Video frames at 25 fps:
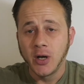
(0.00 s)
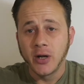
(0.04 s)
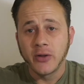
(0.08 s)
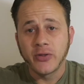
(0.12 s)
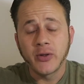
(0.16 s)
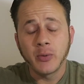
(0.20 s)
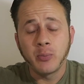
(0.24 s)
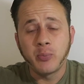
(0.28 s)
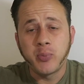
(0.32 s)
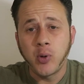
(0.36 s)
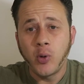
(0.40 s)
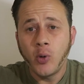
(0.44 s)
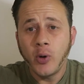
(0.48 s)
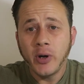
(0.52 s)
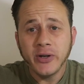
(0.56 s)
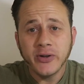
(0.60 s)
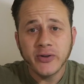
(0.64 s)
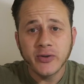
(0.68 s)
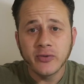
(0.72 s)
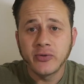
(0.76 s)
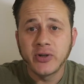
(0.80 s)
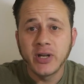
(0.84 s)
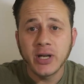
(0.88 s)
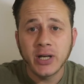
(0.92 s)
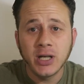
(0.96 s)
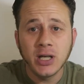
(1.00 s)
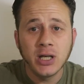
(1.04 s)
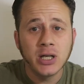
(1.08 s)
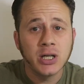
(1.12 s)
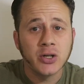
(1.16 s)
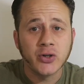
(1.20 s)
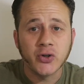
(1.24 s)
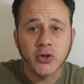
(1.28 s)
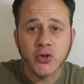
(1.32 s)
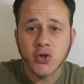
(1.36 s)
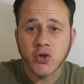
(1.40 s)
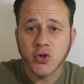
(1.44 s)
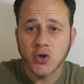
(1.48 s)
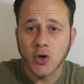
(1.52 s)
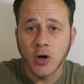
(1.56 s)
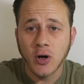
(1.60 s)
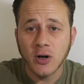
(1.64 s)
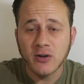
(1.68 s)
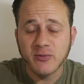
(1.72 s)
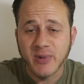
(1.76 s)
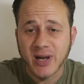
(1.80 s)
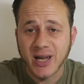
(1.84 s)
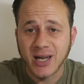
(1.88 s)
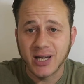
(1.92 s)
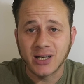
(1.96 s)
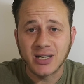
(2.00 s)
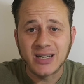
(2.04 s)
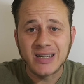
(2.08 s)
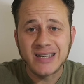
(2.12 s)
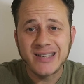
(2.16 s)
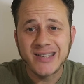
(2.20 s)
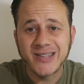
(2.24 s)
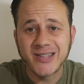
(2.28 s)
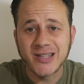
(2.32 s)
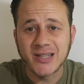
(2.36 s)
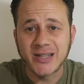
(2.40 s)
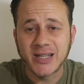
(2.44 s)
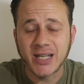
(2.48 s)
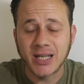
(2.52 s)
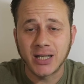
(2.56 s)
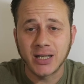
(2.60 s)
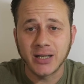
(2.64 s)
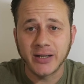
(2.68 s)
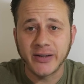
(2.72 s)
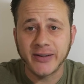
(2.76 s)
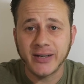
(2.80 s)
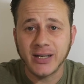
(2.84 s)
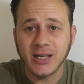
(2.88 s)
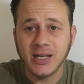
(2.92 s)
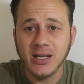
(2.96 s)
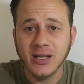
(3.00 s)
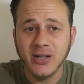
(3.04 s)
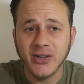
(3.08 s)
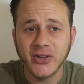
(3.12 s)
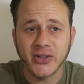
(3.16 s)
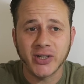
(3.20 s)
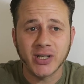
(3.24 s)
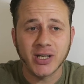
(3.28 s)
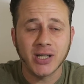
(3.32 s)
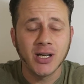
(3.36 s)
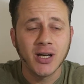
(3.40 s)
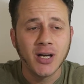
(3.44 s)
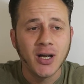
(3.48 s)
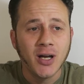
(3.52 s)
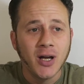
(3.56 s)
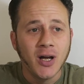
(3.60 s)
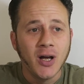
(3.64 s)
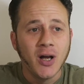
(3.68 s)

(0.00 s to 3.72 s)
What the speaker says: The point of getting into strongman isn't that it's easy.